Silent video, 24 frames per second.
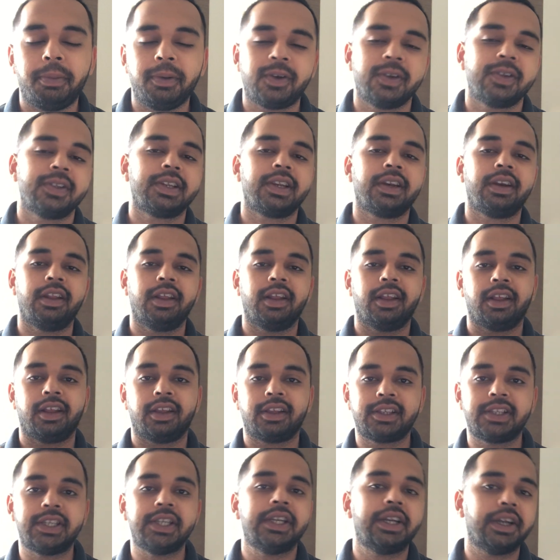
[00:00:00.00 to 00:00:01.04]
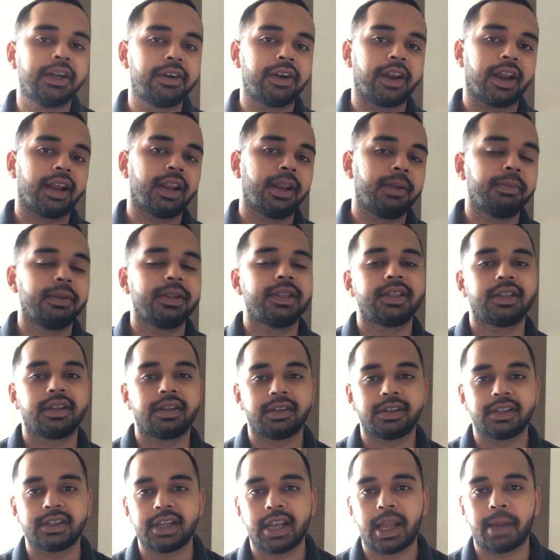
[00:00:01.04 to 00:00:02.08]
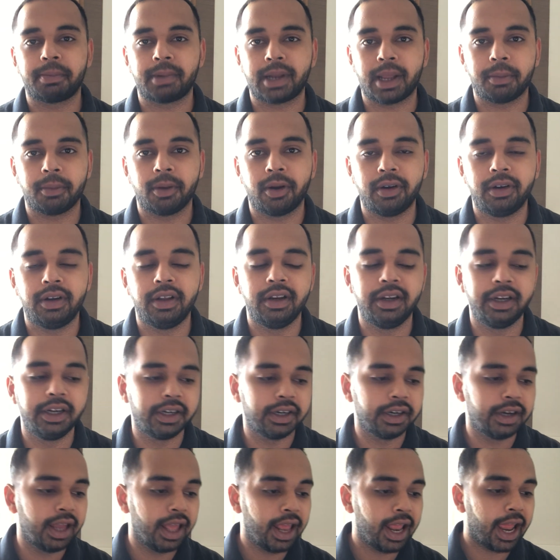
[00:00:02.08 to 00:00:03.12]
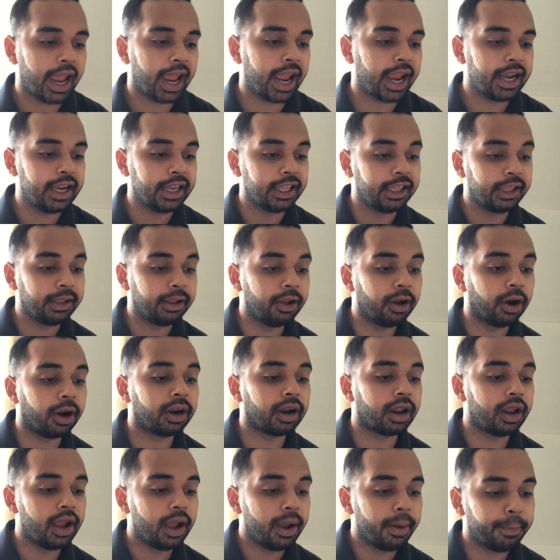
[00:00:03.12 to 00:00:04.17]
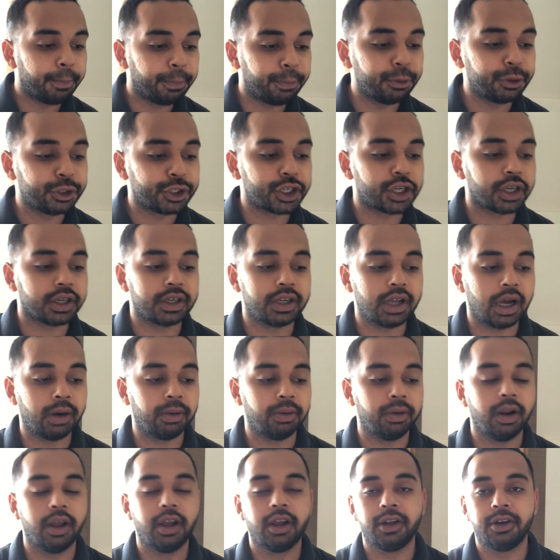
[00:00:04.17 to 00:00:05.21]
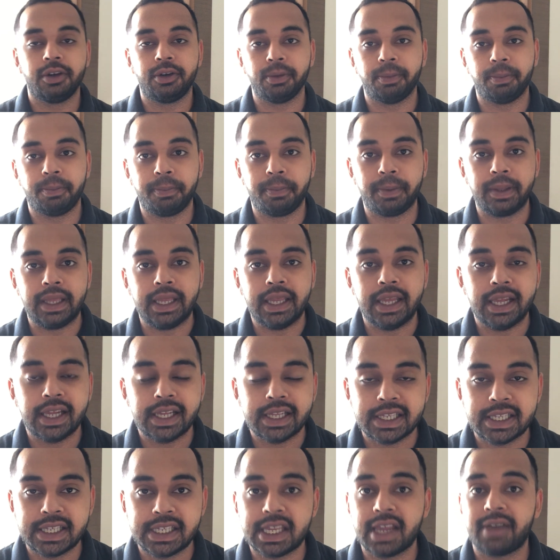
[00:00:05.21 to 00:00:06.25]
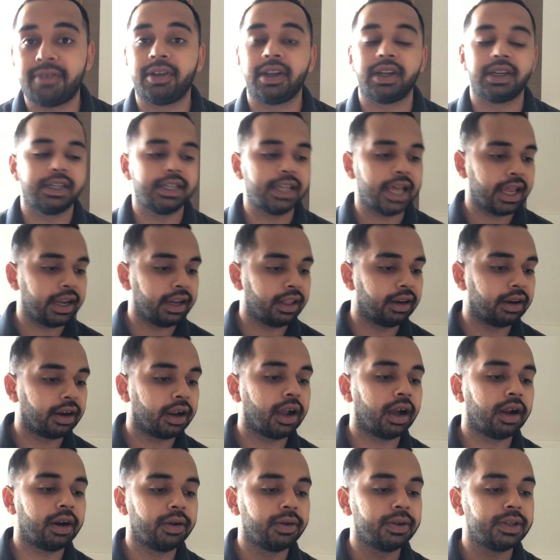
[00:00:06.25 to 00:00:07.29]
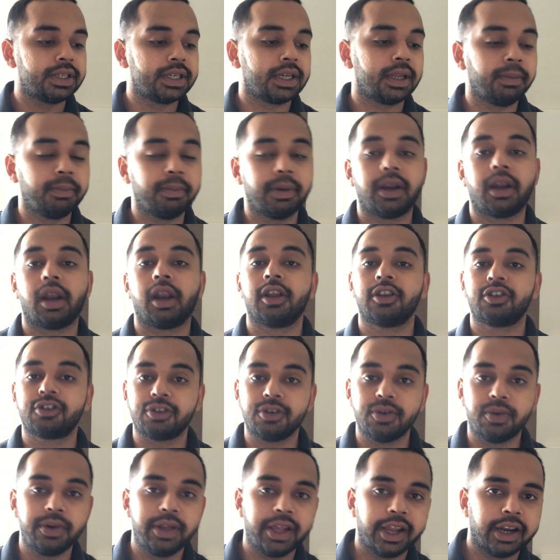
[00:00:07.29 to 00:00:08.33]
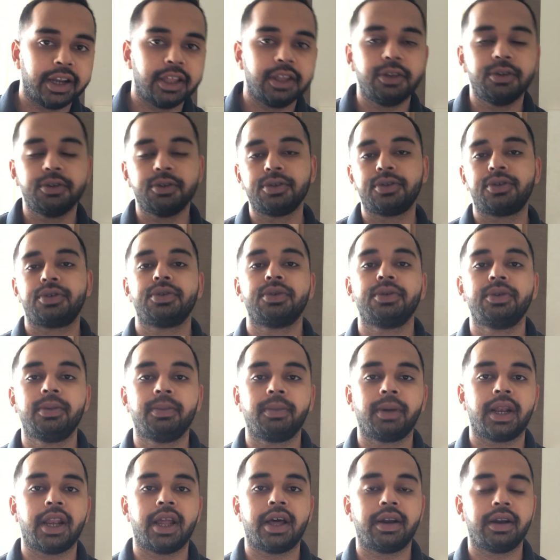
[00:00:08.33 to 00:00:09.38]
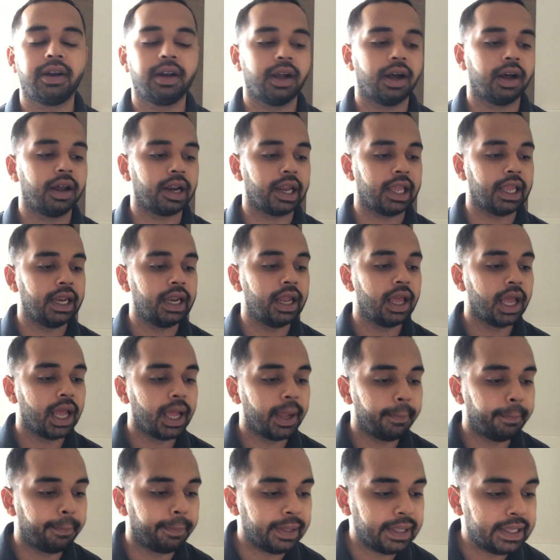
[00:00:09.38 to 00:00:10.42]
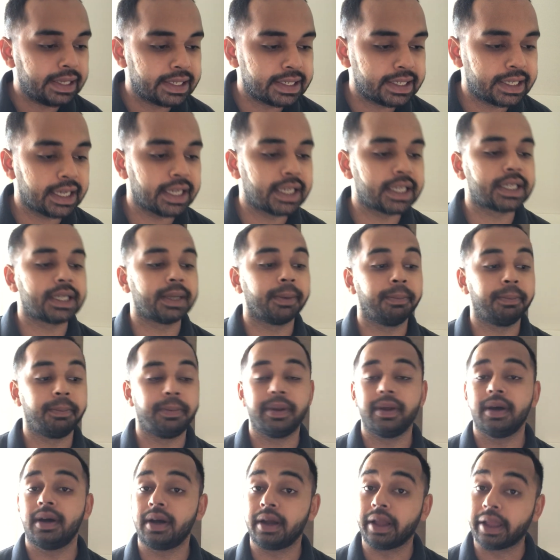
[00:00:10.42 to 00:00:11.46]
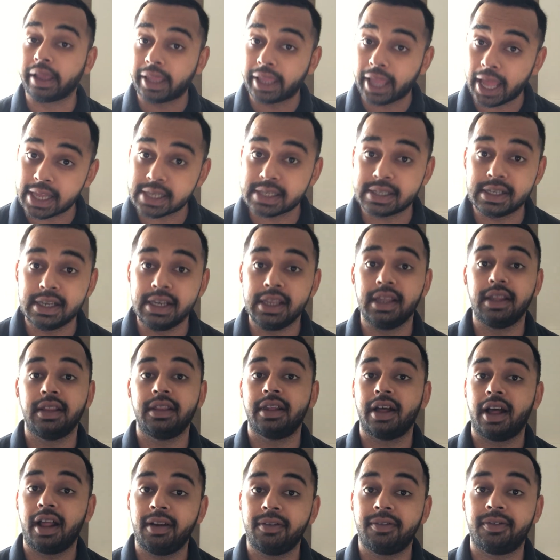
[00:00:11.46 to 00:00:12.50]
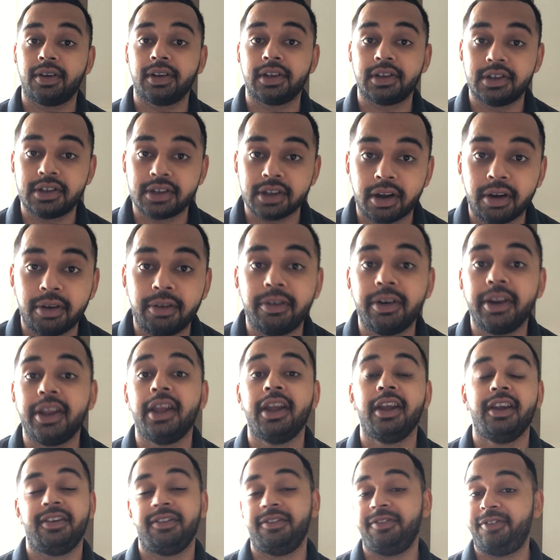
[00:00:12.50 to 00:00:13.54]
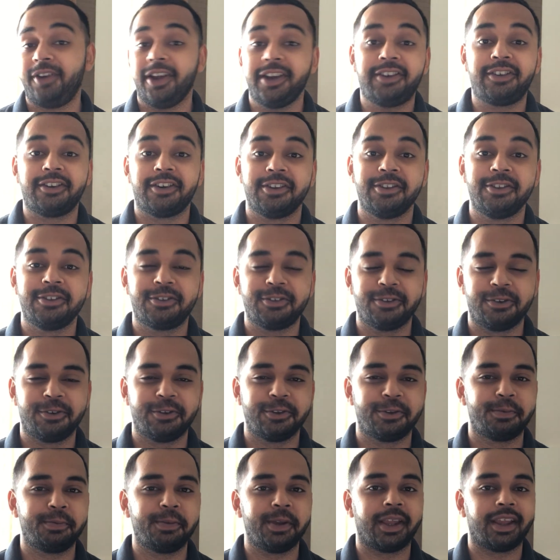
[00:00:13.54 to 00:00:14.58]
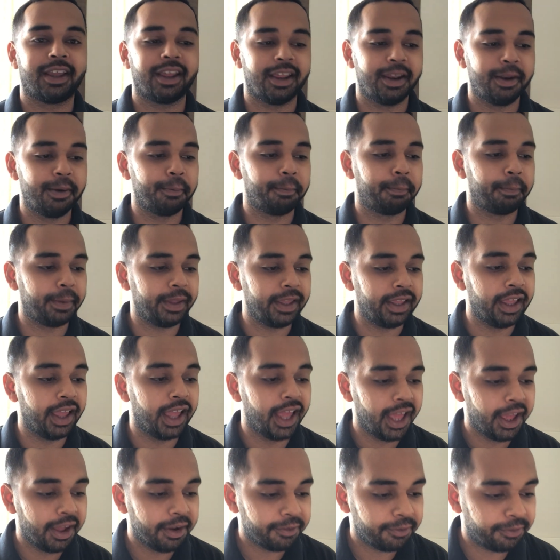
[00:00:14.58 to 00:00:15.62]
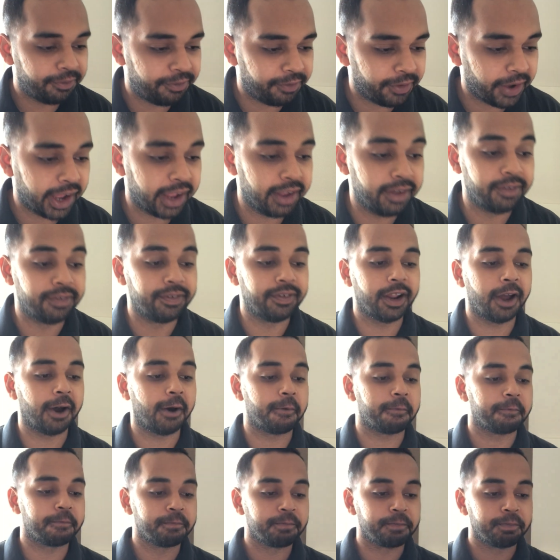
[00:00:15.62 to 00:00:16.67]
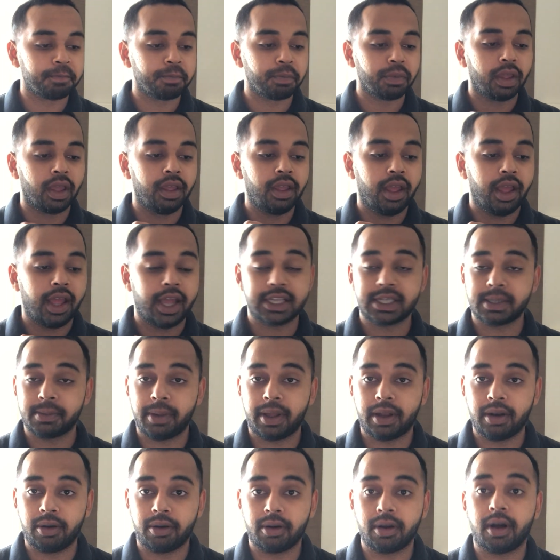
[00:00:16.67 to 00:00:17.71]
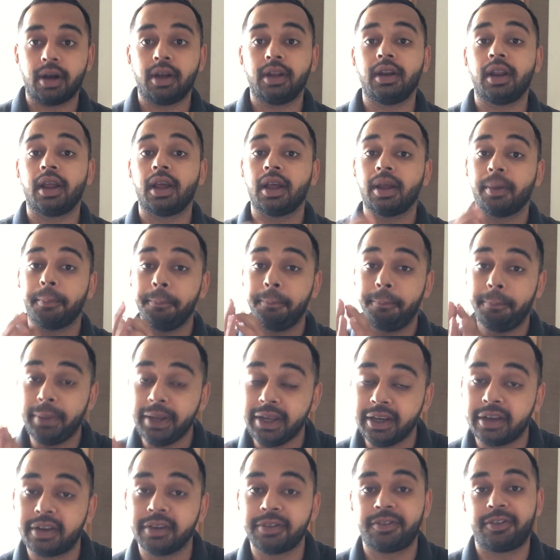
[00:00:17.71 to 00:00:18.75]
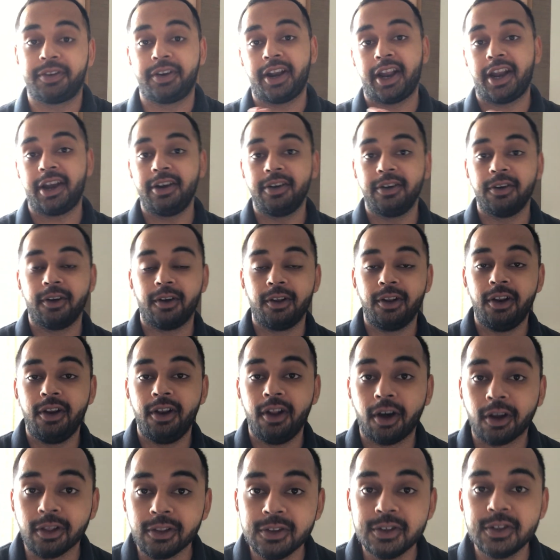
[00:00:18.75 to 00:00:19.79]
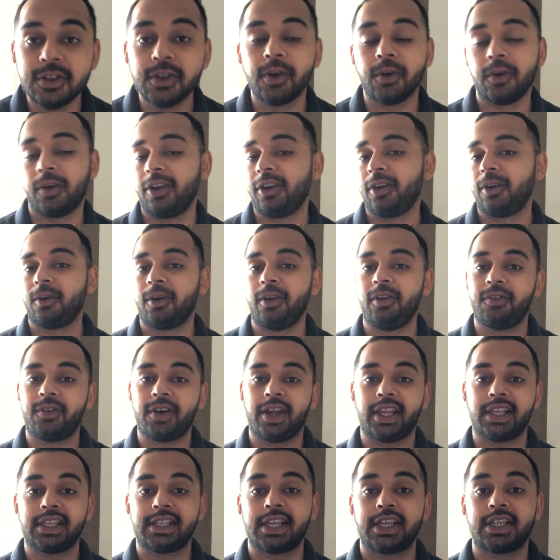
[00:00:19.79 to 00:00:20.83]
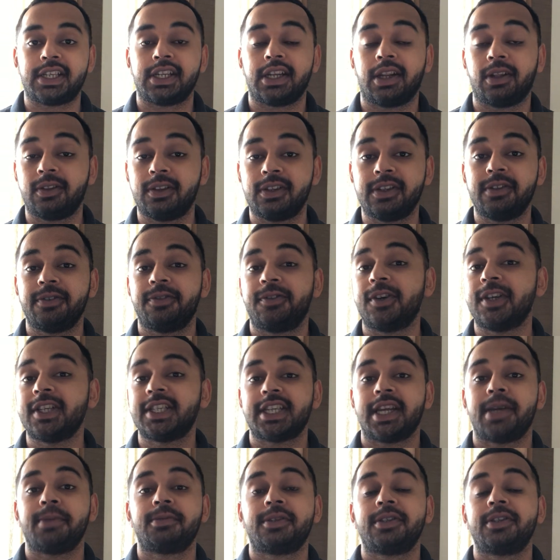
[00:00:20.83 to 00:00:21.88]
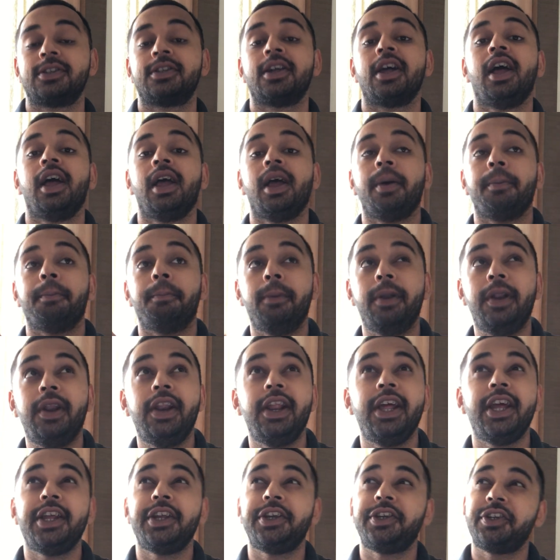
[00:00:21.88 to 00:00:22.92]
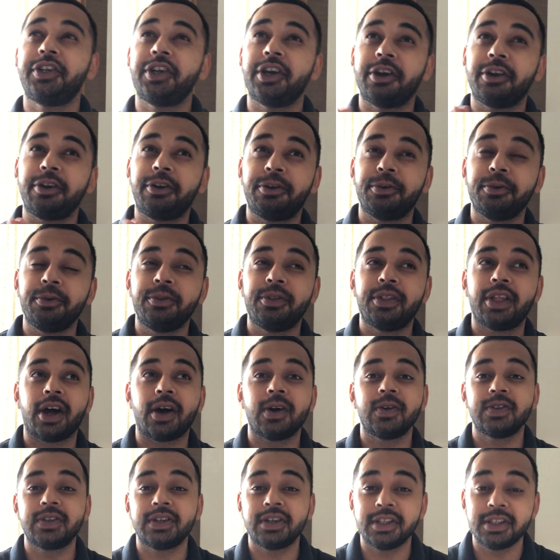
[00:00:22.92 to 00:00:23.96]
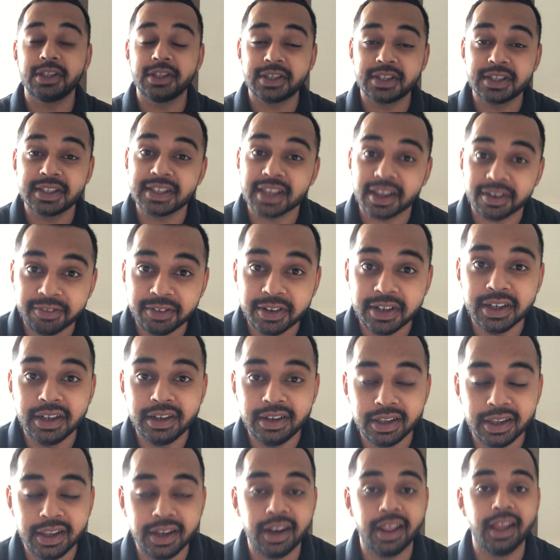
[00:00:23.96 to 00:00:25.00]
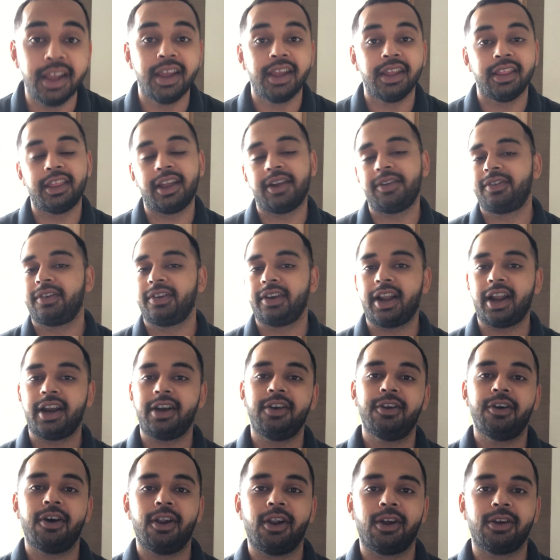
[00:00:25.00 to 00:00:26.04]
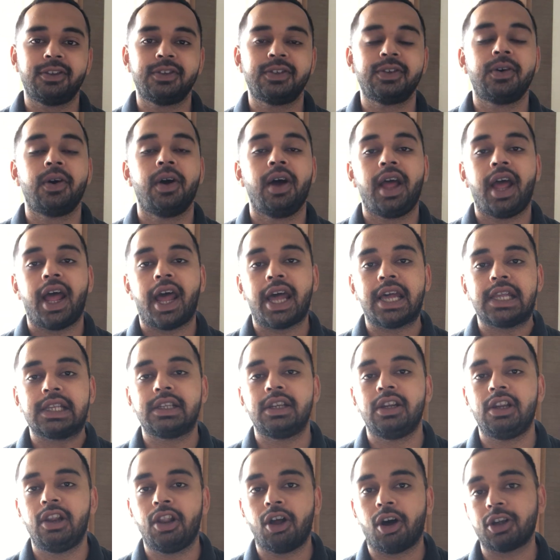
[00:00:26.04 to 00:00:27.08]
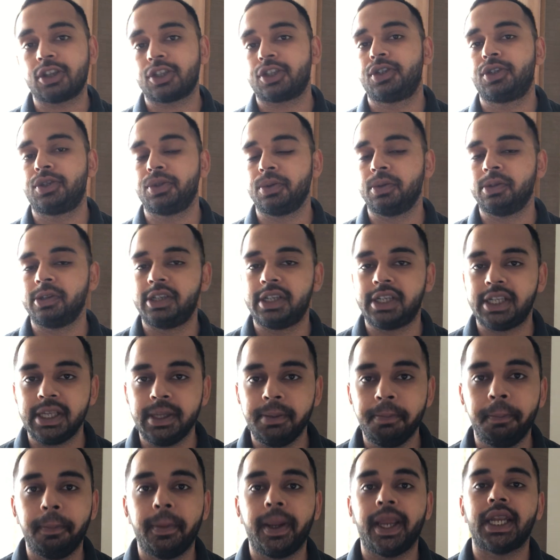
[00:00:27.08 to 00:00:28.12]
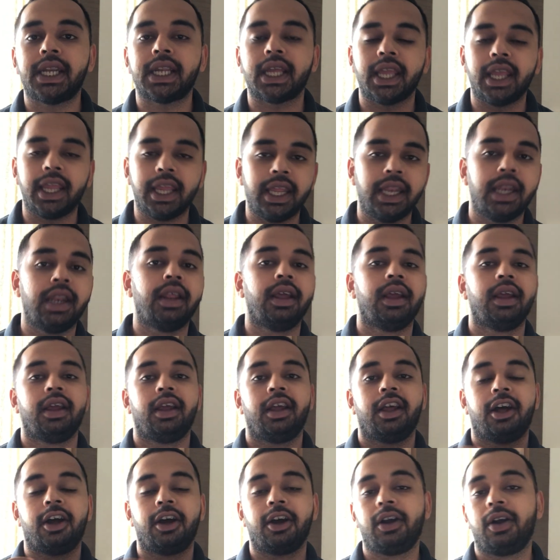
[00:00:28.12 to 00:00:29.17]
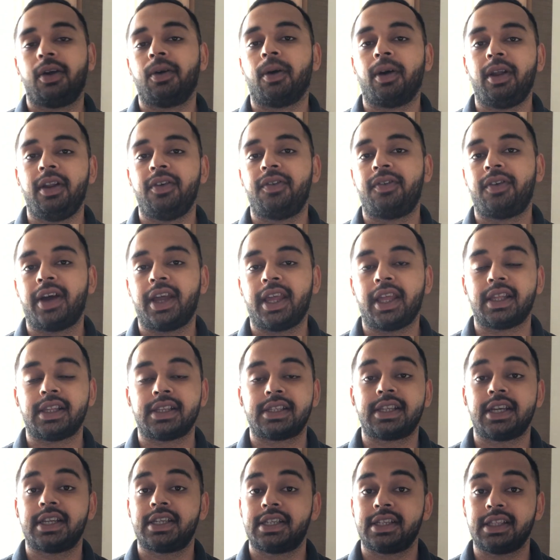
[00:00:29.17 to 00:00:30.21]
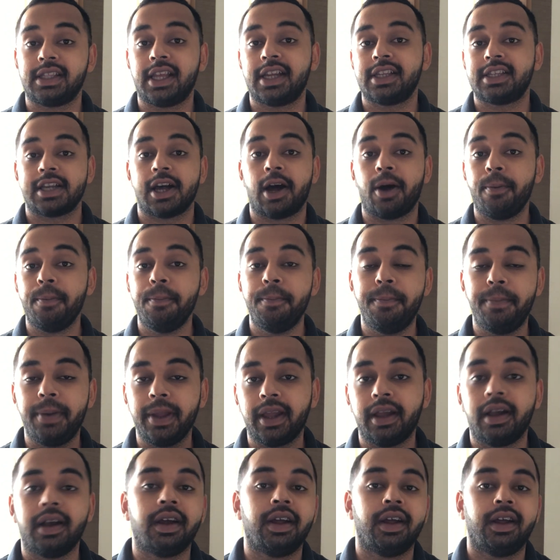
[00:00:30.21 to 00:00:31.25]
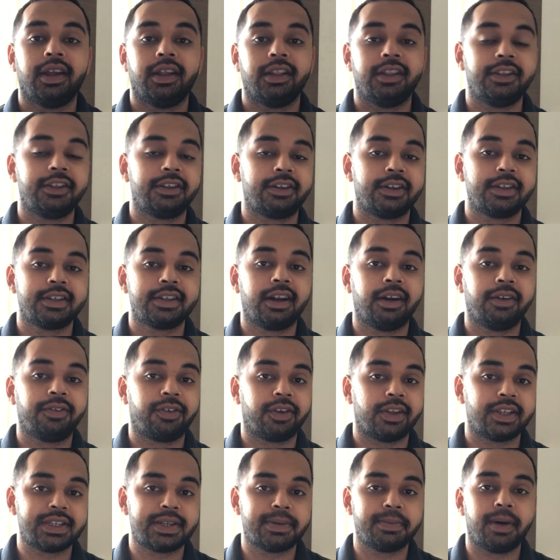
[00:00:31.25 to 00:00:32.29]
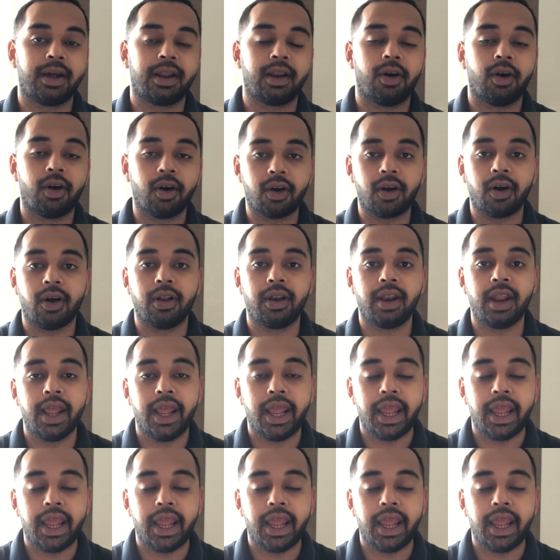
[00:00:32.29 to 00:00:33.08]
because he had exceeded track limits, his lap time got deleted and he got pushed down to P7. Daniel Ricciardo, his teammate, slowly getting used to the McLaren car in P6. Pierre Gasly, the Alpha Tauri veteran, so to speak, in P5. Now, Esteban Ocon beat Fernando Alonso in qualifying session. Now, this is the first time since Malaysia 2017 that Fernando Alonso has lost to a teammate in a qualifying session. That's how big this result for Esteban Ocon